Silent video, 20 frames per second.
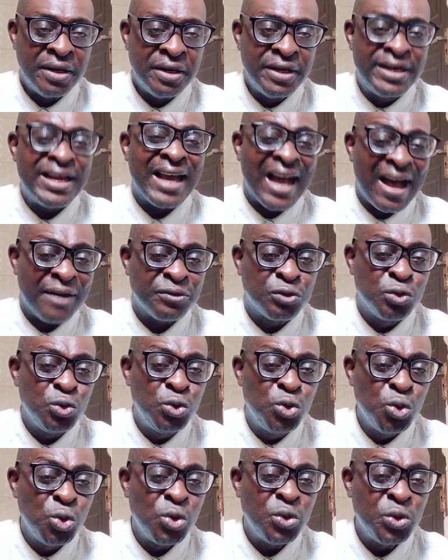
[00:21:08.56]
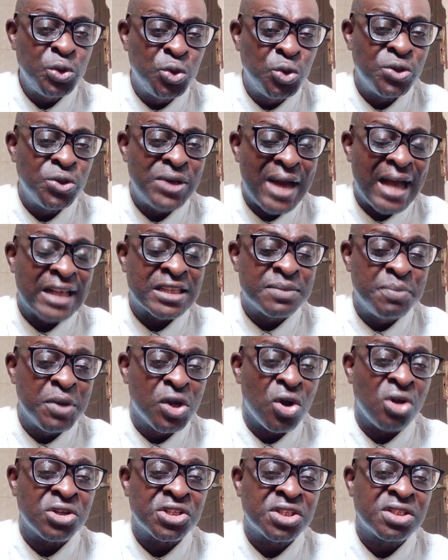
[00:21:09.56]
They have to do that
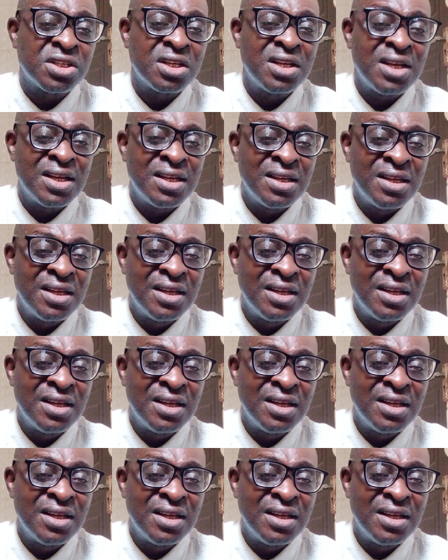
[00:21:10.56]
because